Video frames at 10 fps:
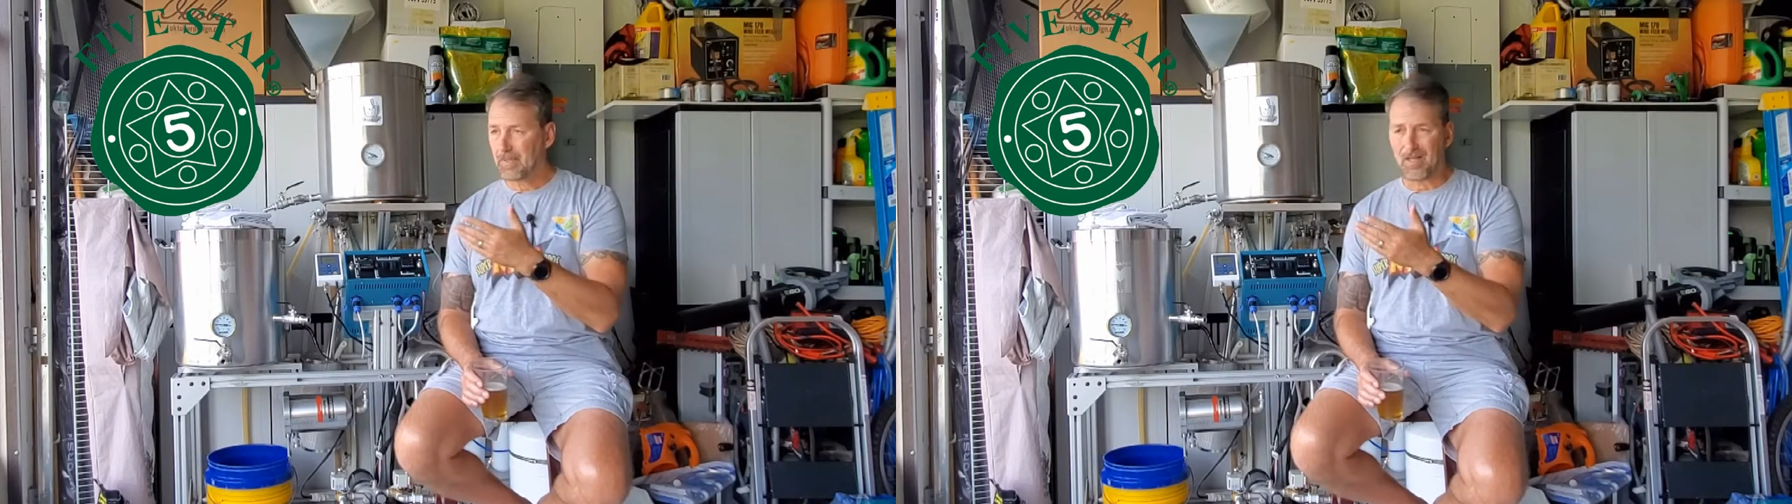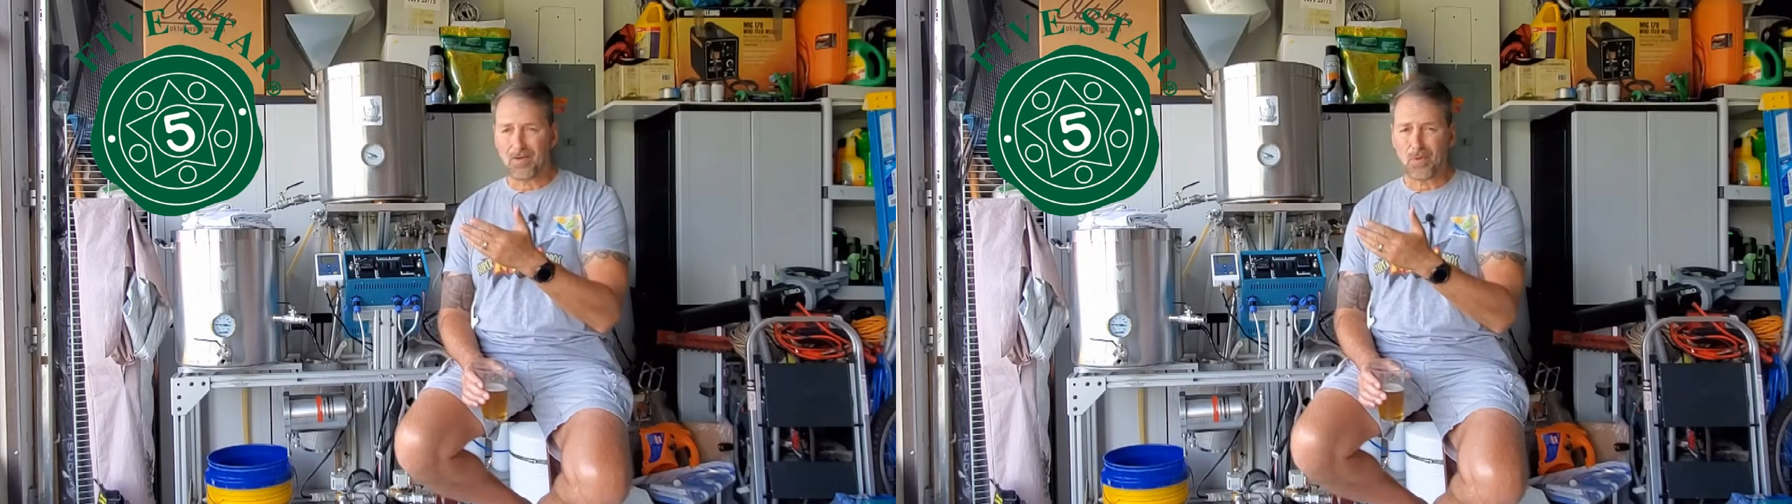
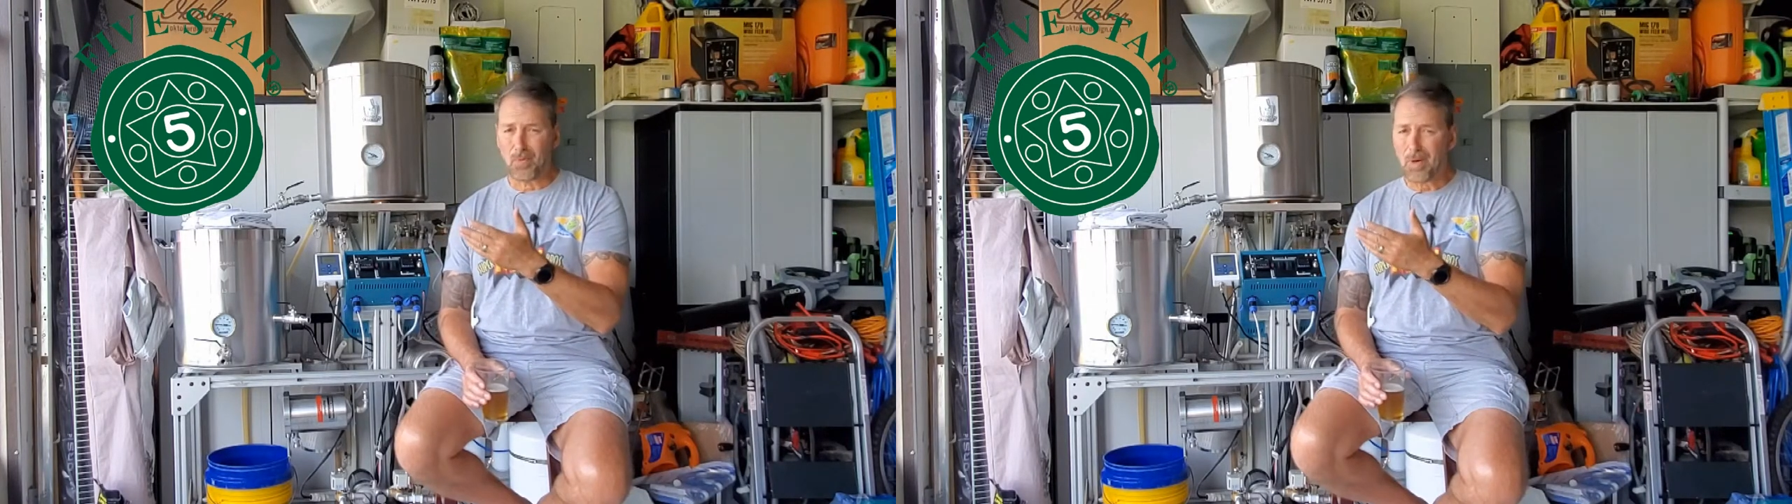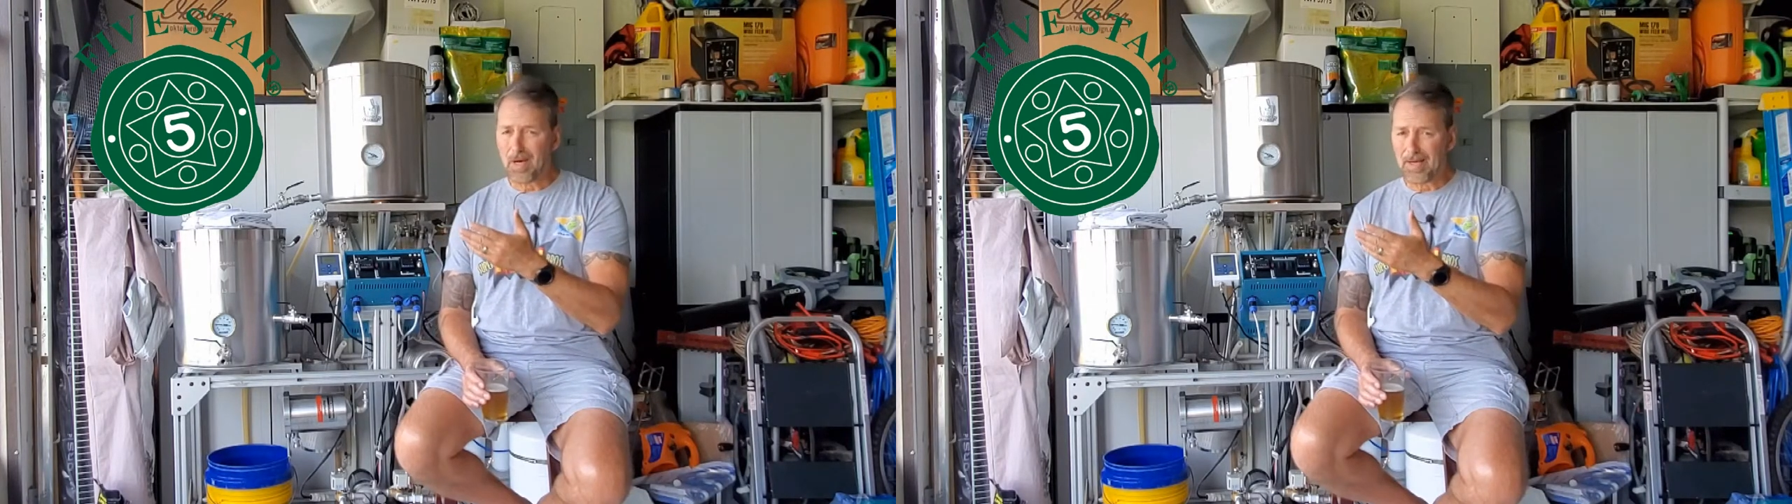I don't know
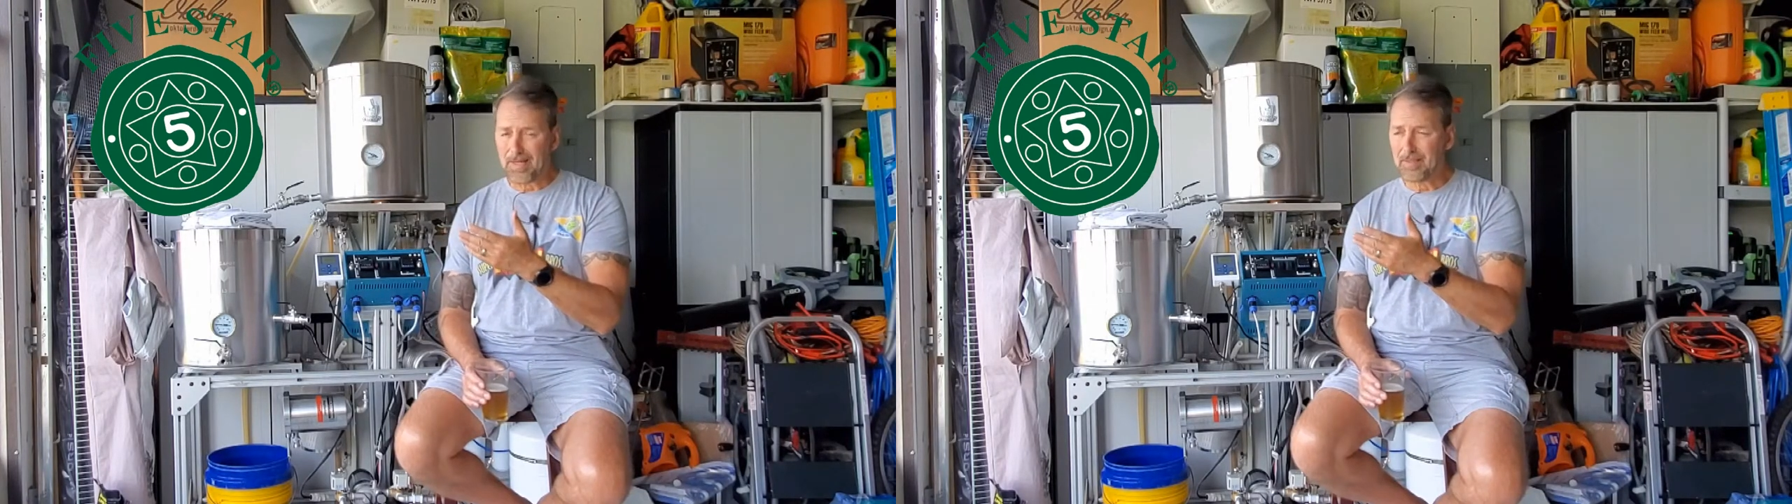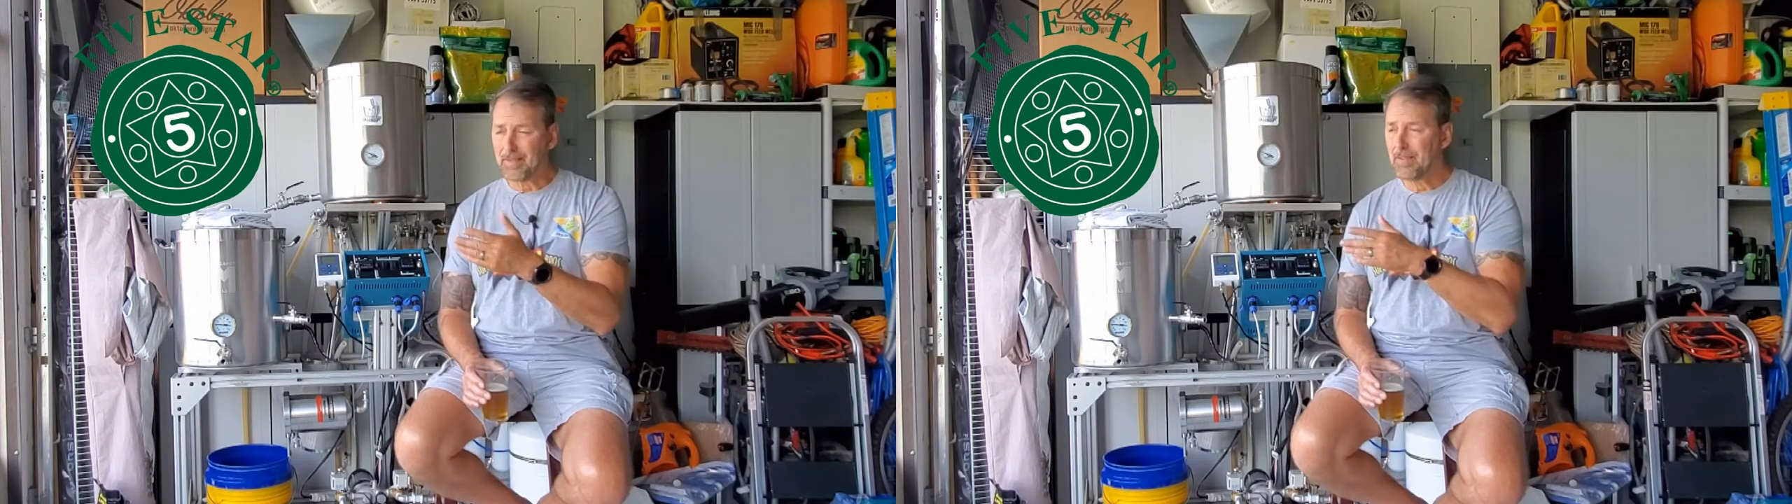
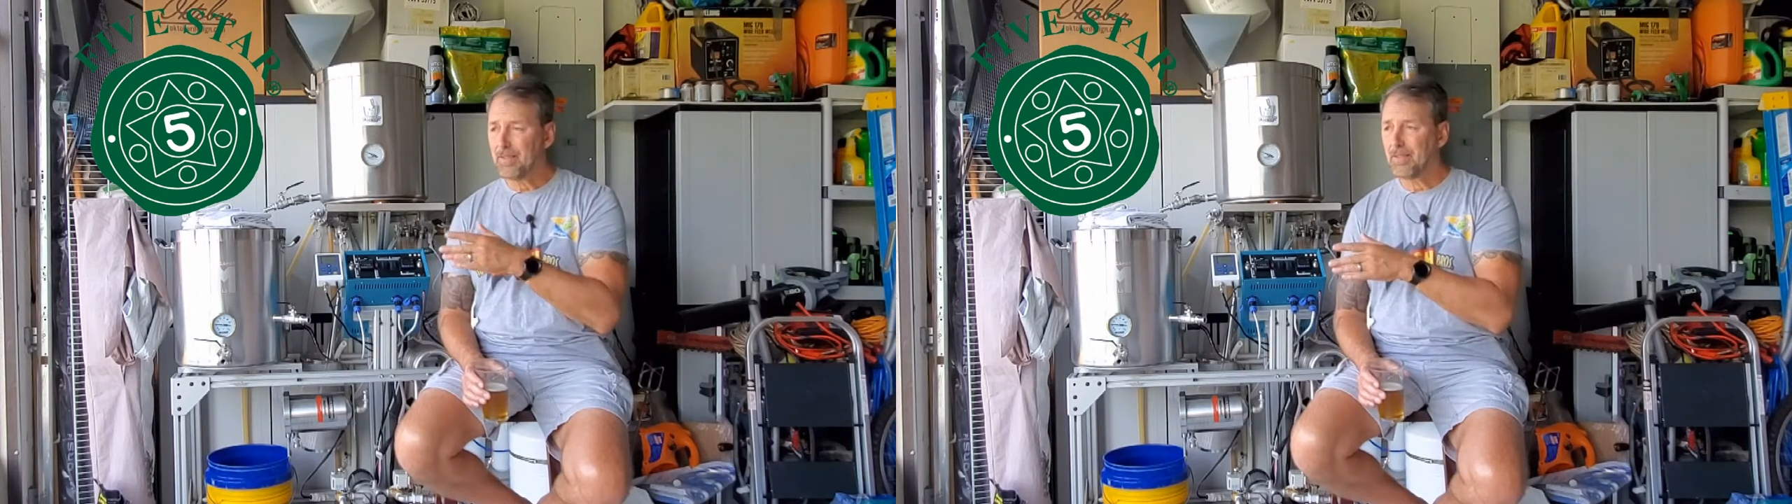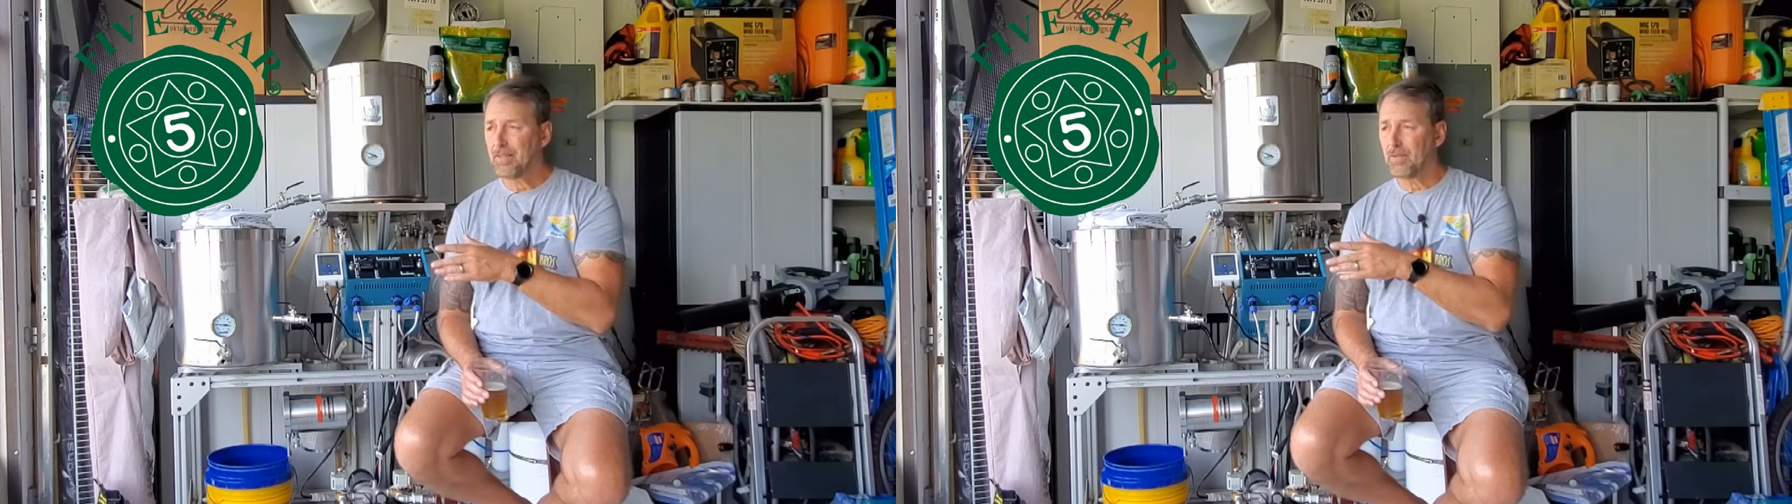why.
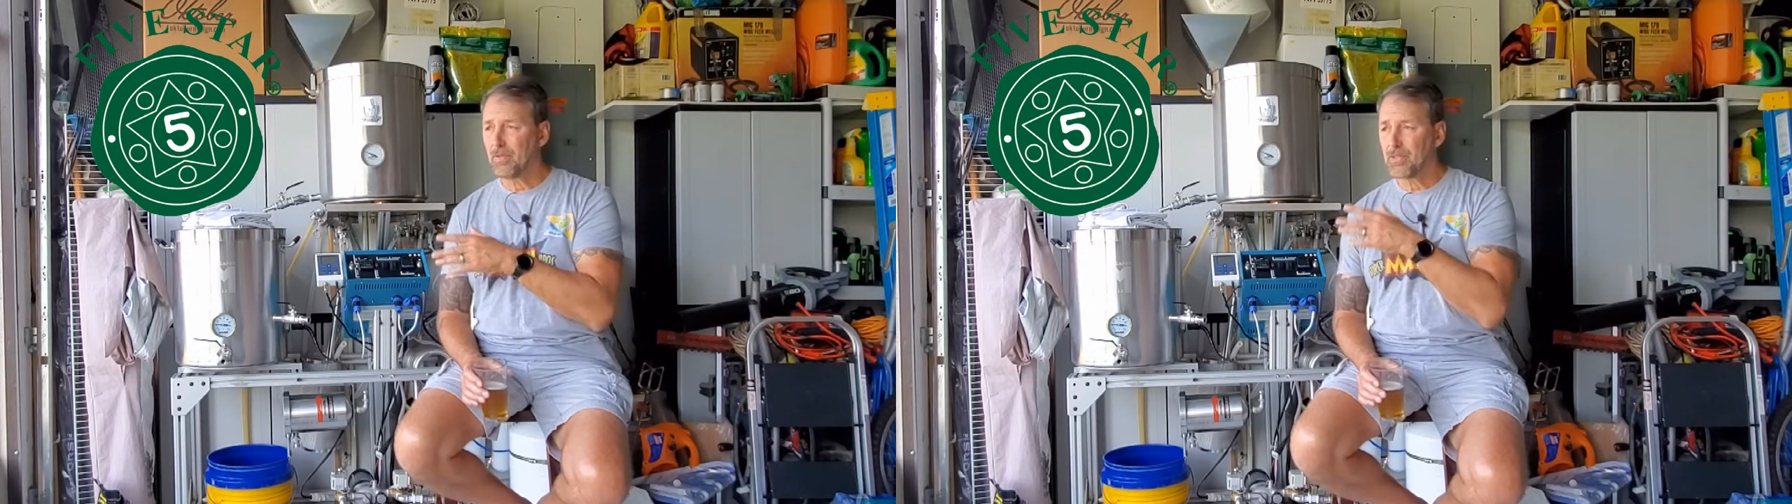There